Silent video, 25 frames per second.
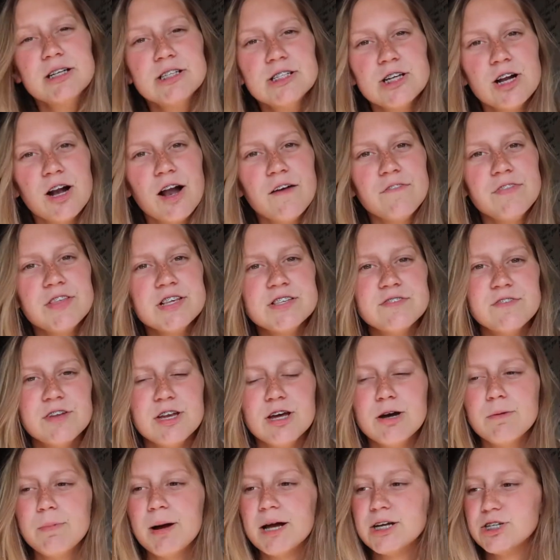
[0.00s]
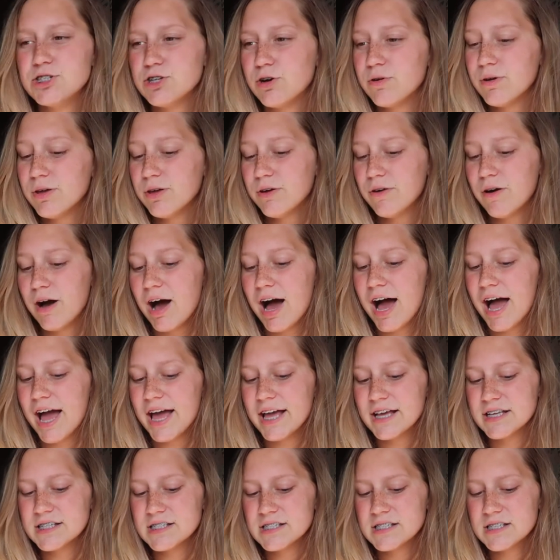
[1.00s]
to start off this video by showing you
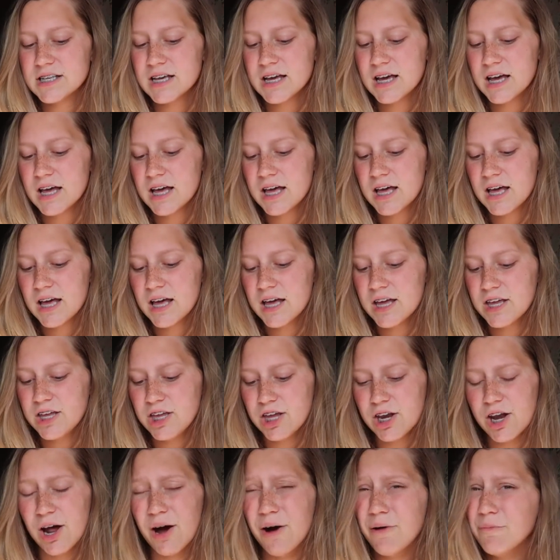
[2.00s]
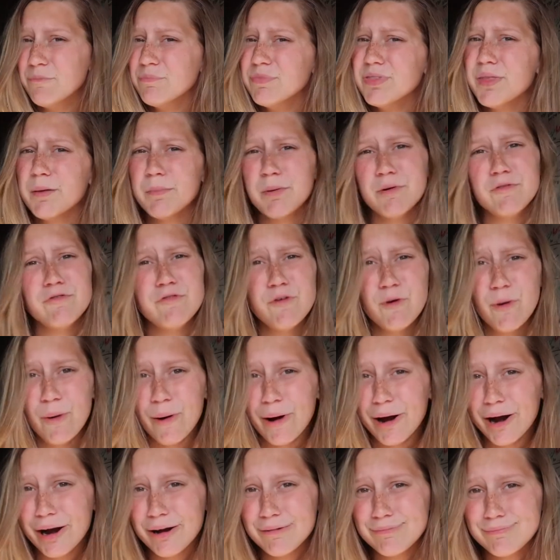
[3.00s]
guys, you know, the
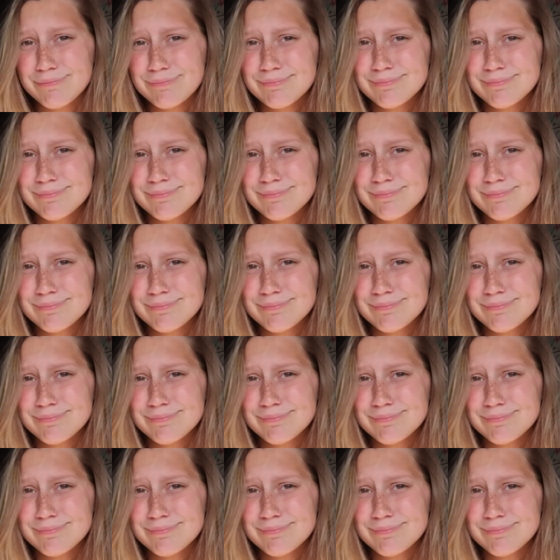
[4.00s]
before